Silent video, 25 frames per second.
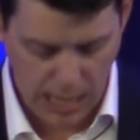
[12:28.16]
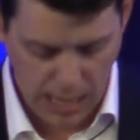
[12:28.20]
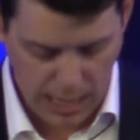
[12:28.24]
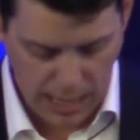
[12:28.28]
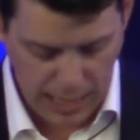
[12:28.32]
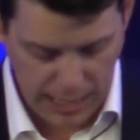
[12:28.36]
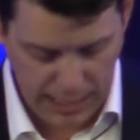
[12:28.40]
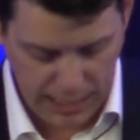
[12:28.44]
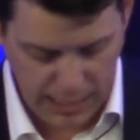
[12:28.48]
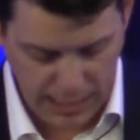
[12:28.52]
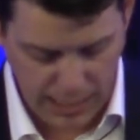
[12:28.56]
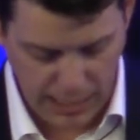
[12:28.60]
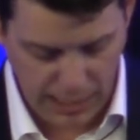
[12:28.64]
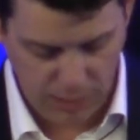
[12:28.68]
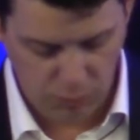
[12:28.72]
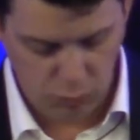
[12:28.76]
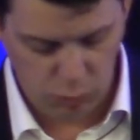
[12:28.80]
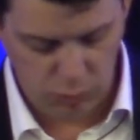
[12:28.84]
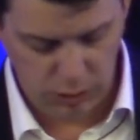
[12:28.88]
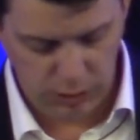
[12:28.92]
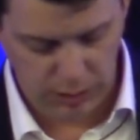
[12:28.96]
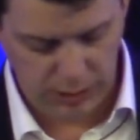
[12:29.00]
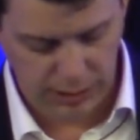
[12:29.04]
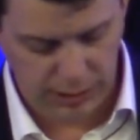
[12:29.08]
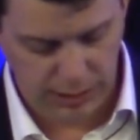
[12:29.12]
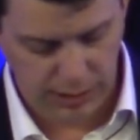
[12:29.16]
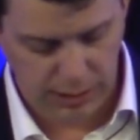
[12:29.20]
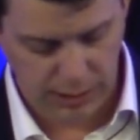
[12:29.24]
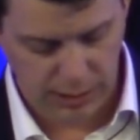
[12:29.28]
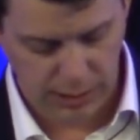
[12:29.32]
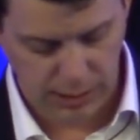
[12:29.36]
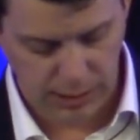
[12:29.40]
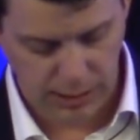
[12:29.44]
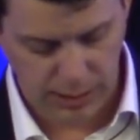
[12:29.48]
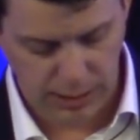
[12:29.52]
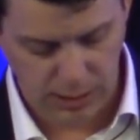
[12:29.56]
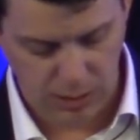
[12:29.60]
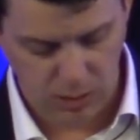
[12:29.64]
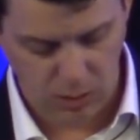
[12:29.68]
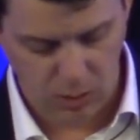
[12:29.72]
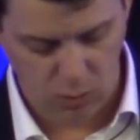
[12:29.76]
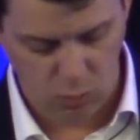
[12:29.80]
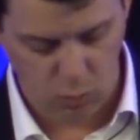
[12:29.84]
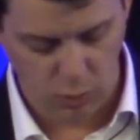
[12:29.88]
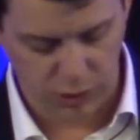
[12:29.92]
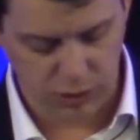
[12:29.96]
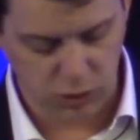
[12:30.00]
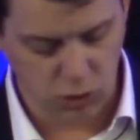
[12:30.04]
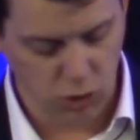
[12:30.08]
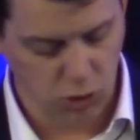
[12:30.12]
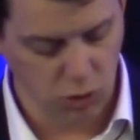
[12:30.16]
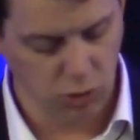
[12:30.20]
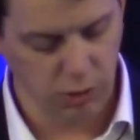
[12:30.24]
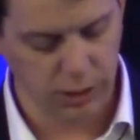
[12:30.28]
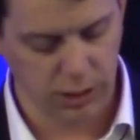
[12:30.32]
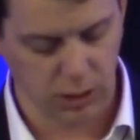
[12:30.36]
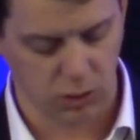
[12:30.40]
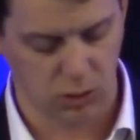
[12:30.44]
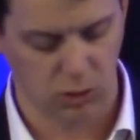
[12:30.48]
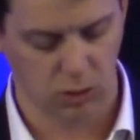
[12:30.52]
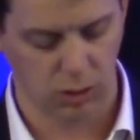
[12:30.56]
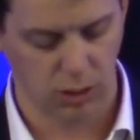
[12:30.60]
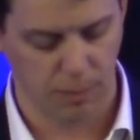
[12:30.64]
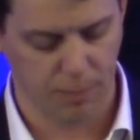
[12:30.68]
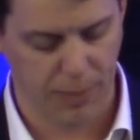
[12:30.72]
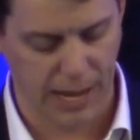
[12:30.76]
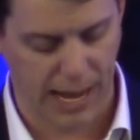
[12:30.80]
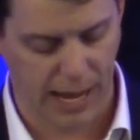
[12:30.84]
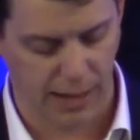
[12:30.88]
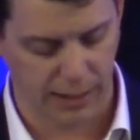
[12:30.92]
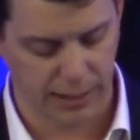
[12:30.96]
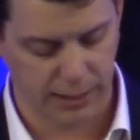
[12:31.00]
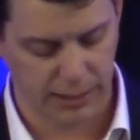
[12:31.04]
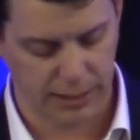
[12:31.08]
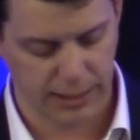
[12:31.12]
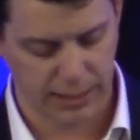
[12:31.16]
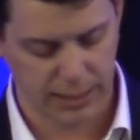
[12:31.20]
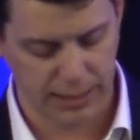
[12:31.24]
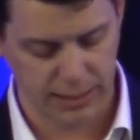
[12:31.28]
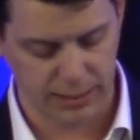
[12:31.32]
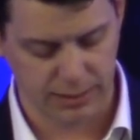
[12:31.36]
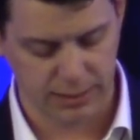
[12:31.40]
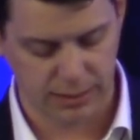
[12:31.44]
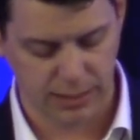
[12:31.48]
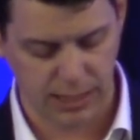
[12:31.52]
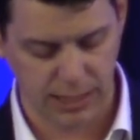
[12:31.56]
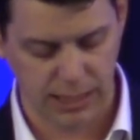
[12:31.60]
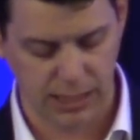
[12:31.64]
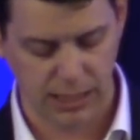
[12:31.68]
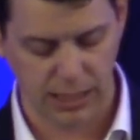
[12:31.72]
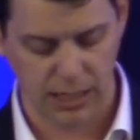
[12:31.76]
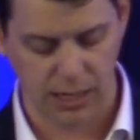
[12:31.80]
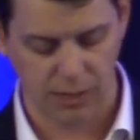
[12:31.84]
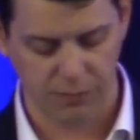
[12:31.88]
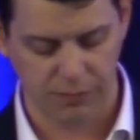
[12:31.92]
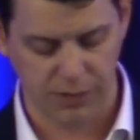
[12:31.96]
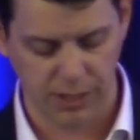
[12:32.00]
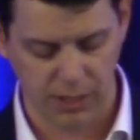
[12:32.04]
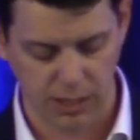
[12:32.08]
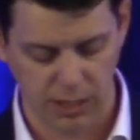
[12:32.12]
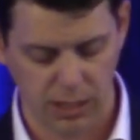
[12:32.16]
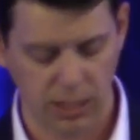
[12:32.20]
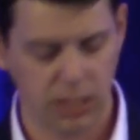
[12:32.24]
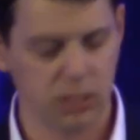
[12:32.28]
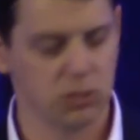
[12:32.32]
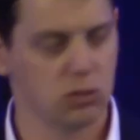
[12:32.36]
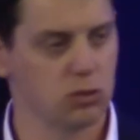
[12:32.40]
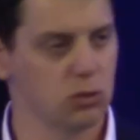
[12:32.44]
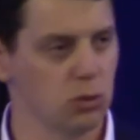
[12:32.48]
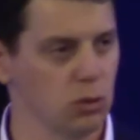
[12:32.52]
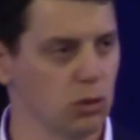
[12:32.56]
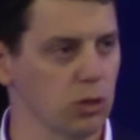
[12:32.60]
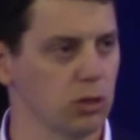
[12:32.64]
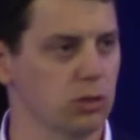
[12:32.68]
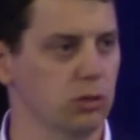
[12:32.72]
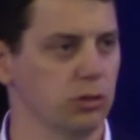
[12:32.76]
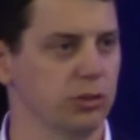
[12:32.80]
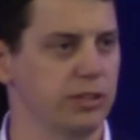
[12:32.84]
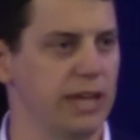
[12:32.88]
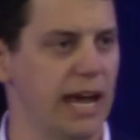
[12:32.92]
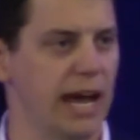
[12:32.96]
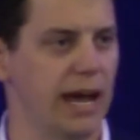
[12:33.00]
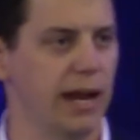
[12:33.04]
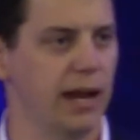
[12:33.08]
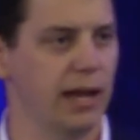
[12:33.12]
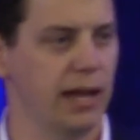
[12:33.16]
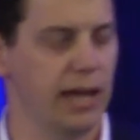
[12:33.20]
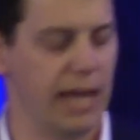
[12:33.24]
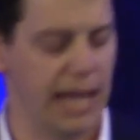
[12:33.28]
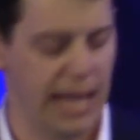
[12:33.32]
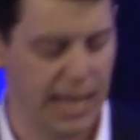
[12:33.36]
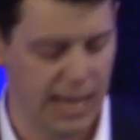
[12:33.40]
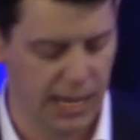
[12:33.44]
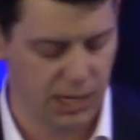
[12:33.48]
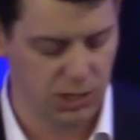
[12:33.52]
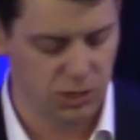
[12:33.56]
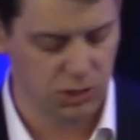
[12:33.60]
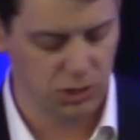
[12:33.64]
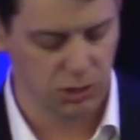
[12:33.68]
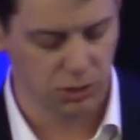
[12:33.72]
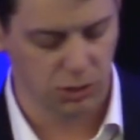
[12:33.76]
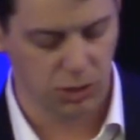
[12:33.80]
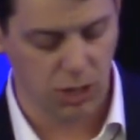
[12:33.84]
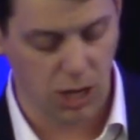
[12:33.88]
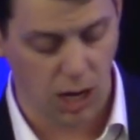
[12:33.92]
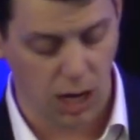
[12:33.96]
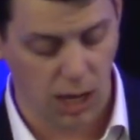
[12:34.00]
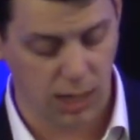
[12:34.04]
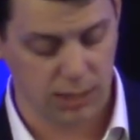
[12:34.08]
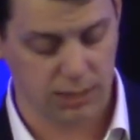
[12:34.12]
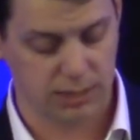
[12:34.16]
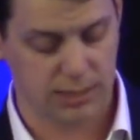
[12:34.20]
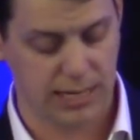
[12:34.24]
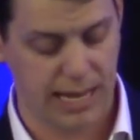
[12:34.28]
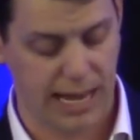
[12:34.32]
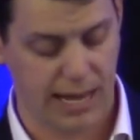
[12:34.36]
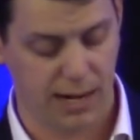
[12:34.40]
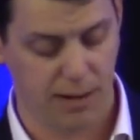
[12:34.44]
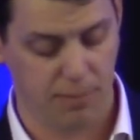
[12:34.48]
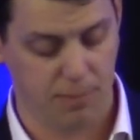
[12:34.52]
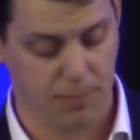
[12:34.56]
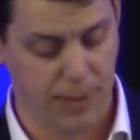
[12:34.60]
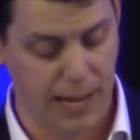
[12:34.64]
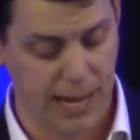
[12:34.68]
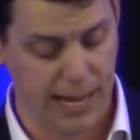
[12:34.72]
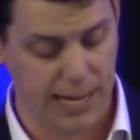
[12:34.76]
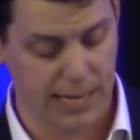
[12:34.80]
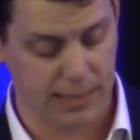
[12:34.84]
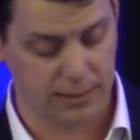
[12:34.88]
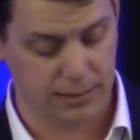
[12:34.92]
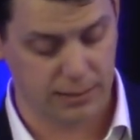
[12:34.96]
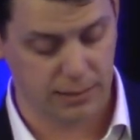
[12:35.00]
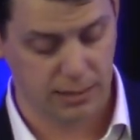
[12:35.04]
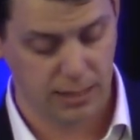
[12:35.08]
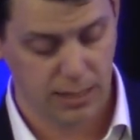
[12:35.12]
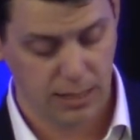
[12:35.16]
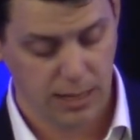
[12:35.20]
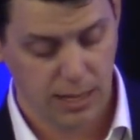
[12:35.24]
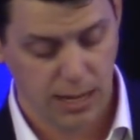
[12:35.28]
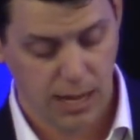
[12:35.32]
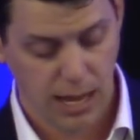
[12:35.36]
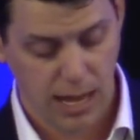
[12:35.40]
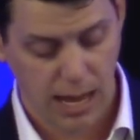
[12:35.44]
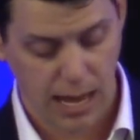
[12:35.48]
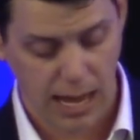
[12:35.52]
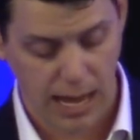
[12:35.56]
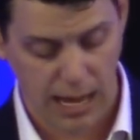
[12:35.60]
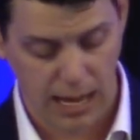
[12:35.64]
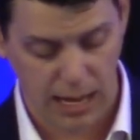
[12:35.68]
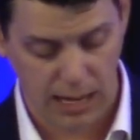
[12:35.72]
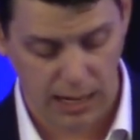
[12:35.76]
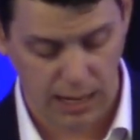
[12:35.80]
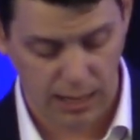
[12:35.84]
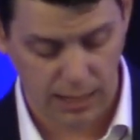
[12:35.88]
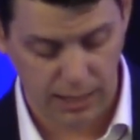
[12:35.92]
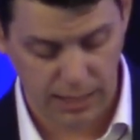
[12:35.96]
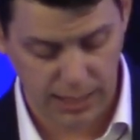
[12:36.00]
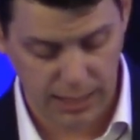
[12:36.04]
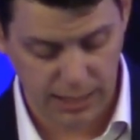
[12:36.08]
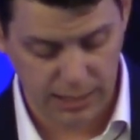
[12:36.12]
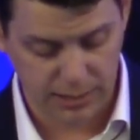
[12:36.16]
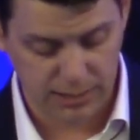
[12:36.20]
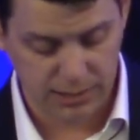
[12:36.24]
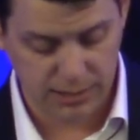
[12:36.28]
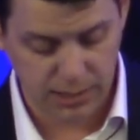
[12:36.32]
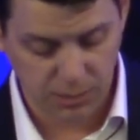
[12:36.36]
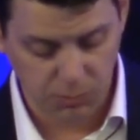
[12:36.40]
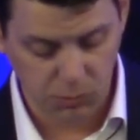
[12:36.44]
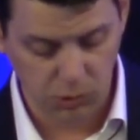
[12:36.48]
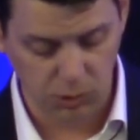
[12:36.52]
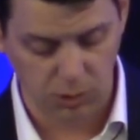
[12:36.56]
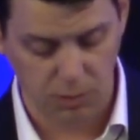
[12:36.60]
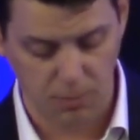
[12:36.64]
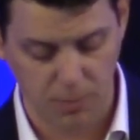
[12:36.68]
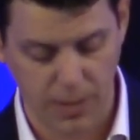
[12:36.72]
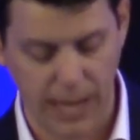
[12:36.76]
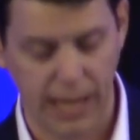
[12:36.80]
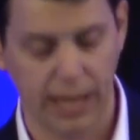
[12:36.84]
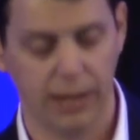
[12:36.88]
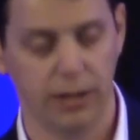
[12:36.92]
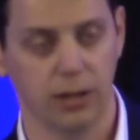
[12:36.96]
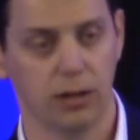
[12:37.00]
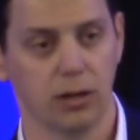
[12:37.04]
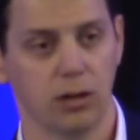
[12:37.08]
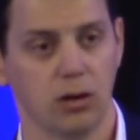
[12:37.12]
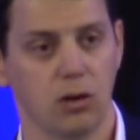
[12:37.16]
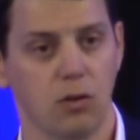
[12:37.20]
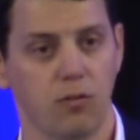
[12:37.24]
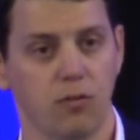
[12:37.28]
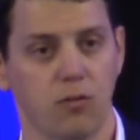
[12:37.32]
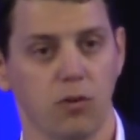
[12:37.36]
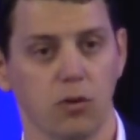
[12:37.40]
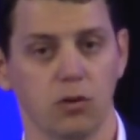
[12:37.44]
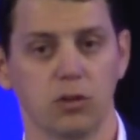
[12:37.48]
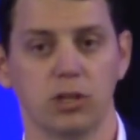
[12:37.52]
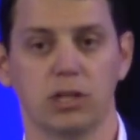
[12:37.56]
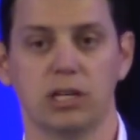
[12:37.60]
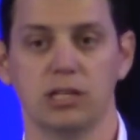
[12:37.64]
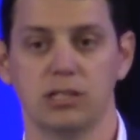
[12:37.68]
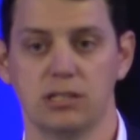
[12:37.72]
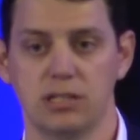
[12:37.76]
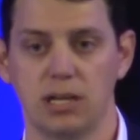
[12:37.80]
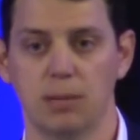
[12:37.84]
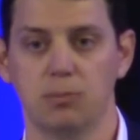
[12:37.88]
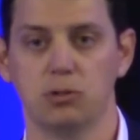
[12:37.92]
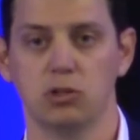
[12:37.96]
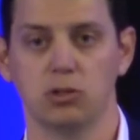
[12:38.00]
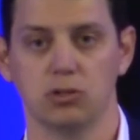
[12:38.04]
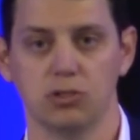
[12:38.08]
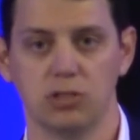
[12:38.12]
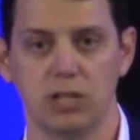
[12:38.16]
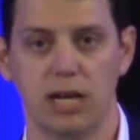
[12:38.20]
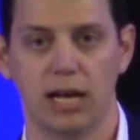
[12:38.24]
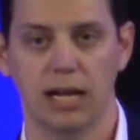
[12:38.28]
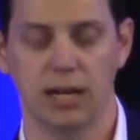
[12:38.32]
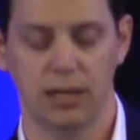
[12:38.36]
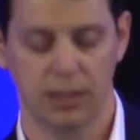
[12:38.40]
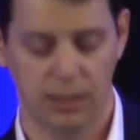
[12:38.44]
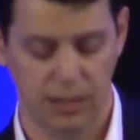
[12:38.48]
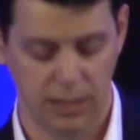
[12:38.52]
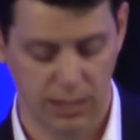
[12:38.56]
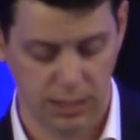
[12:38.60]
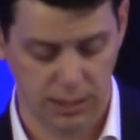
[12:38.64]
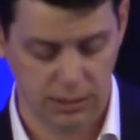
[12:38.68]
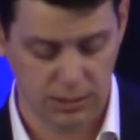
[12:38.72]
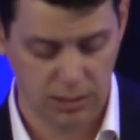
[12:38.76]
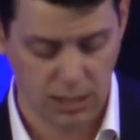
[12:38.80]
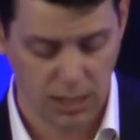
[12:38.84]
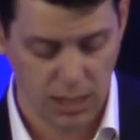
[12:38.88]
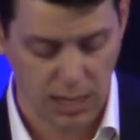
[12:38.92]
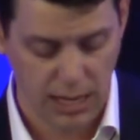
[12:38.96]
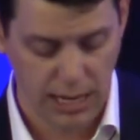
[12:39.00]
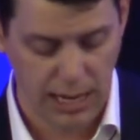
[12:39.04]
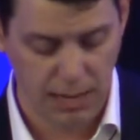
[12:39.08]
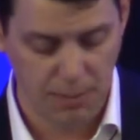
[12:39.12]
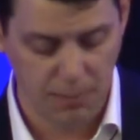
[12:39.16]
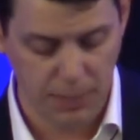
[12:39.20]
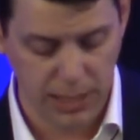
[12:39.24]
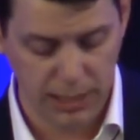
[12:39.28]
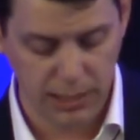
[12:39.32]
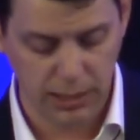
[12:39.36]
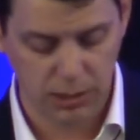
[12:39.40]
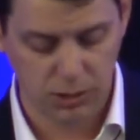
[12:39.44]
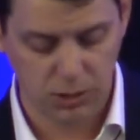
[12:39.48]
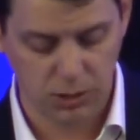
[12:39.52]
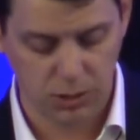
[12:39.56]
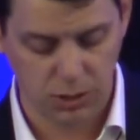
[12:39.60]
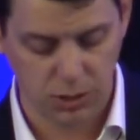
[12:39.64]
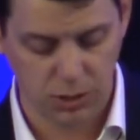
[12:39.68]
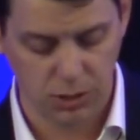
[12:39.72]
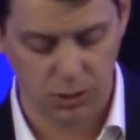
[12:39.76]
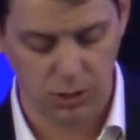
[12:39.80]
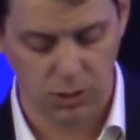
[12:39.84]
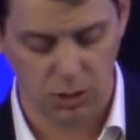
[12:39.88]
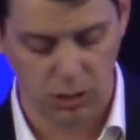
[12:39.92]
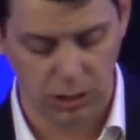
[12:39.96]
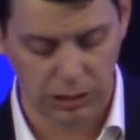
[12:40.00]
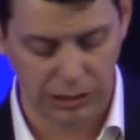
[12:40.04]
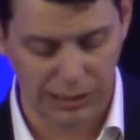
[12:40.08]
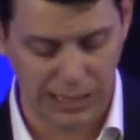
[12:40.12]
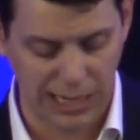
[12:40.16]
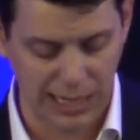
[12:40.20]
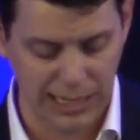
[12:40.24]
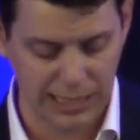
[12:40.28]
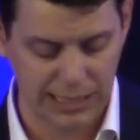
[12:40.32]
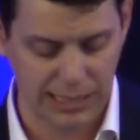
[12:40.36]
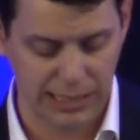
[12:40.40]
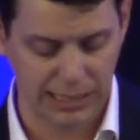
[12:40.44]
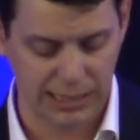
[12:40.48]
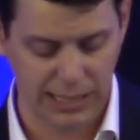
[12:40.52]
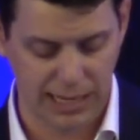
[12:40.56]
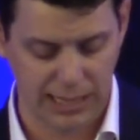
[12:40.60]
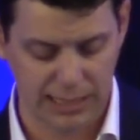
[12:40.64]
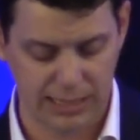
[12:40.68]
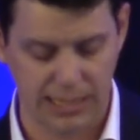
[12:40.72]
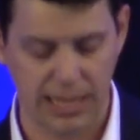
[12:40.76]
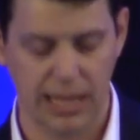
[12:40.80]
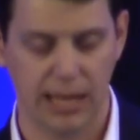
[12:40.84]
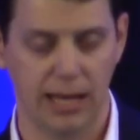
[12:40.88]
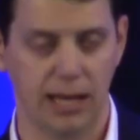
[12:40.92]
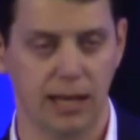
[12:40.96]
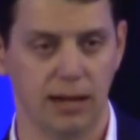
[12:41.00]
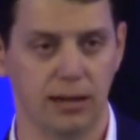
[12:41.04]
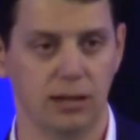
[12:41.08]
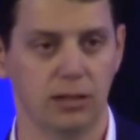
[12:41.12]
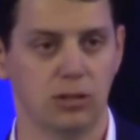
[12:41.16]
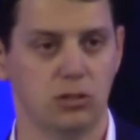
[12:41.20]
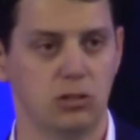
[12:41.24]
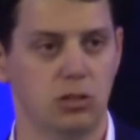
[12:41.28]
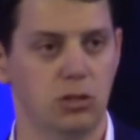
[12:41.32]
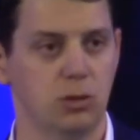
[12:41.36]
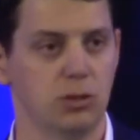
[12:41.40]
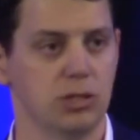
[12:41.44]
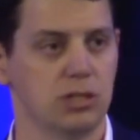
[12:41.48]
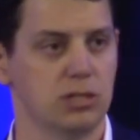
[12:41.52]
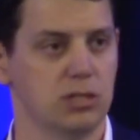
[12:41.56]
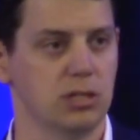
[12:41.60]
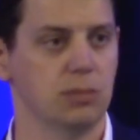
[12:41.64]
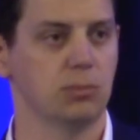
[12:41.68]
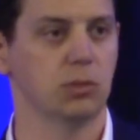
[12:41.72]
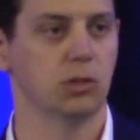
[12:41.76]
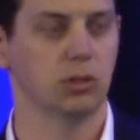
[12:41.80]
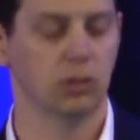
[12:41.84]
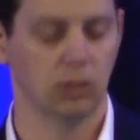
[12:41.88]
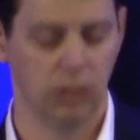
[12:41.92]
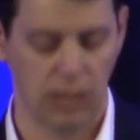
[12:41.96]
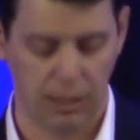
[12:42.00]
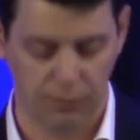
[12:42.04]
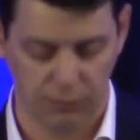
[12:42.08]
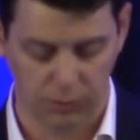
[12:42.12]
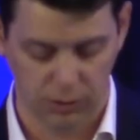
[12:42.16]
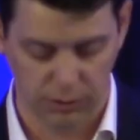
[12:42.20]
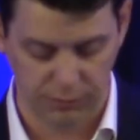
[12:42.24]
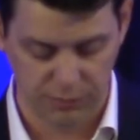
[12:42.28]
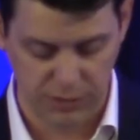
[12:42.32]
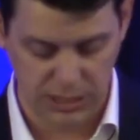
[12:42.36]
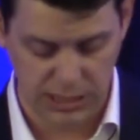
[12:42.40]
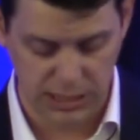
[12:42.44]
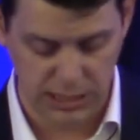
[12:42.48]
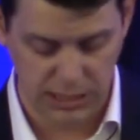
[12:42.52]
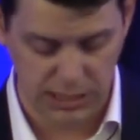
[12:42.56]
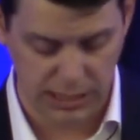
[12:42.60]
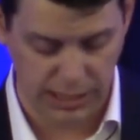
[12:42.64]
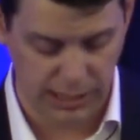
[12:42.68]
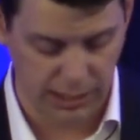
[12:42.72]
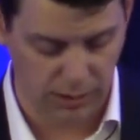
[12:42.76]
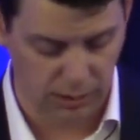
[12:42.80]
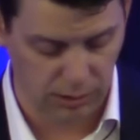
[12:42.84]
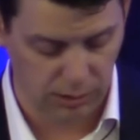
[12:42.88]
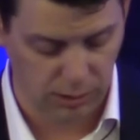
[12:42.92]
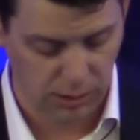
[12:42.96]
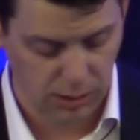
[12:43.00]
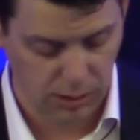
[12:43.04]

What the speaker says: And really what's critical about it is thinking of the historical data and your cost data base in a similar manner for the conceptual side of things, and making sure you're aligning that data to a similar level of detail.